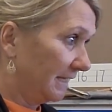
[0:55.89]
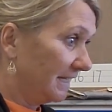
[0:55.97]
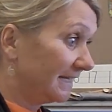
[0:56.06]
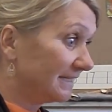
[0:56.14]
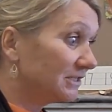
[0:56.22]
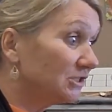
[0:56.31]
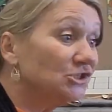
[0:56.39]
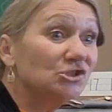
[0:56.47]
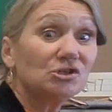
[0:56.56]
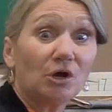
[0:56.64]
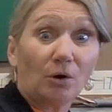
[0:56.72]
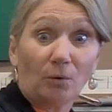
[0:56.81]
It's
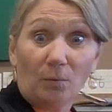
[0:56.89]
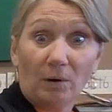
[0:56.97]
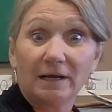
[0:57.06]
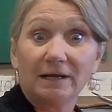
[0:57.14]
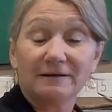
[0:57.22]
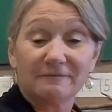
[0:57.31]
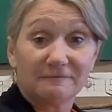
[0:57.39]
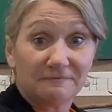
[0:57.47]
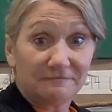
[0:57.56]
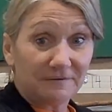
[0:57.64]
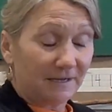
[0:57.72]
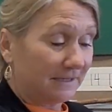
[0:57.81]
so
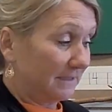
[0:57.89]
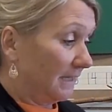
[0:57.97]
fun.